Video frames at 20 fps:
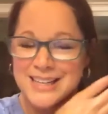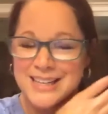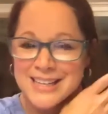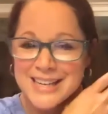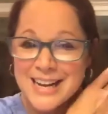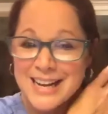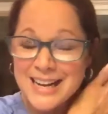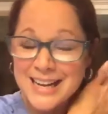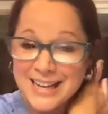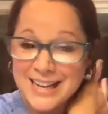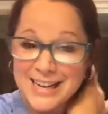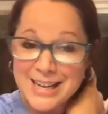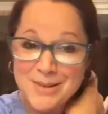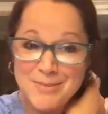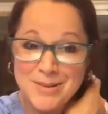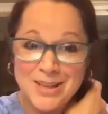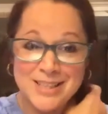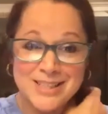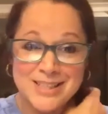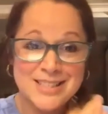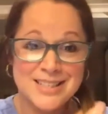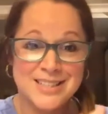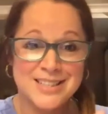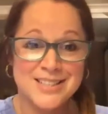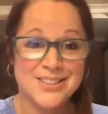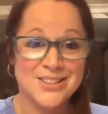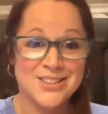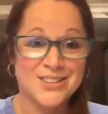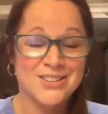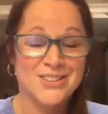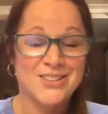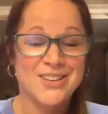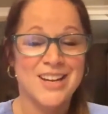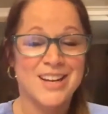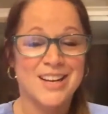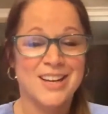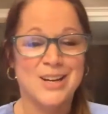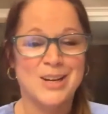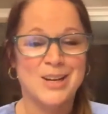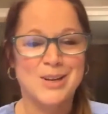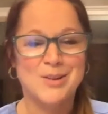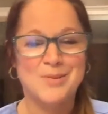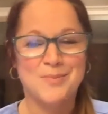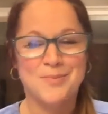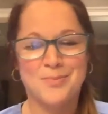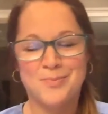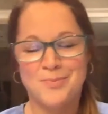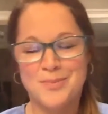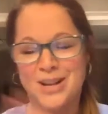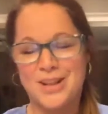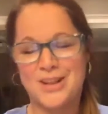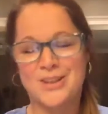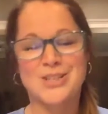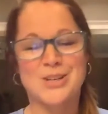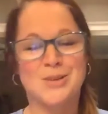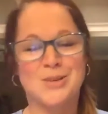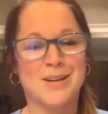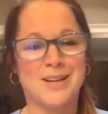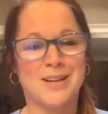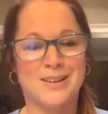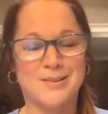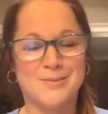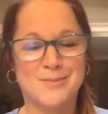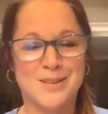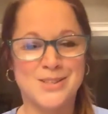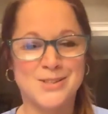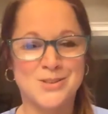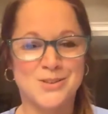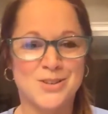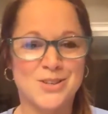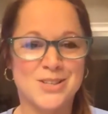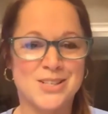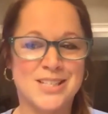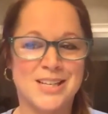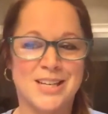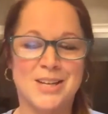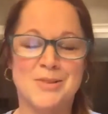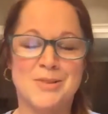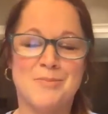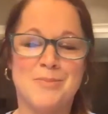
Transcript: I had IBSD too. That I'll share my story in a second.